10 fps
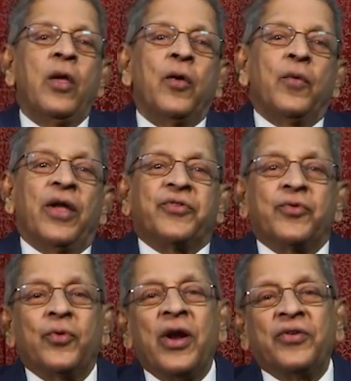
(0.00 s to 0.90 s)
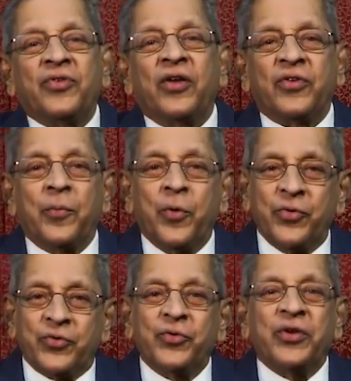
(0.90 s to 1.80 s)
where students are
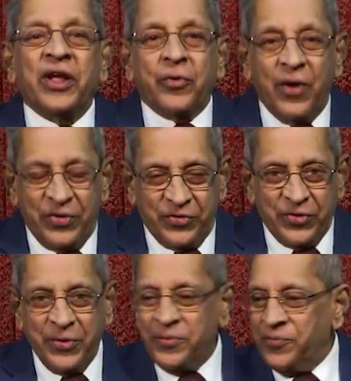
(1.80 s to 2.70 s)
supposed to take rest.